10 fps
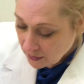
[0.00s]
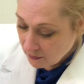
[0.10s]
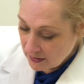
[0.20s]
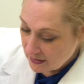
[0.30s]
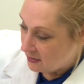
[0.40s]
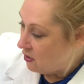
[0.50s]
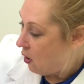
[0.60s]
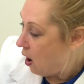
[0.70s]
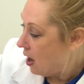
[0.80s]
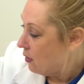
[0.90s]
there is
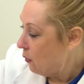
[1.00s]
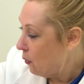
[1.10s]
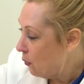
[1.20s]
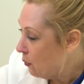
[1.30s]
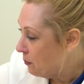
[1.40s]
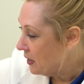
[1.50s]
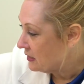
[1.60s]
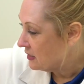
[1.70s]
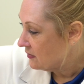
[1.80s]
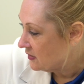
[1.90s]
not a whole
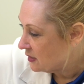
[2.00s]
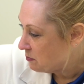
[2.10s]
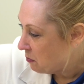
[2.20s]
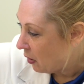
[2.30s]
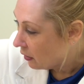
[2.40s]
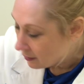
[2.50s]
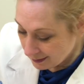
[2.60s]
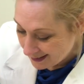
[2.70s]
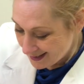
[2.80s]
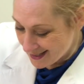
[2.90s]
bunch of sparkly,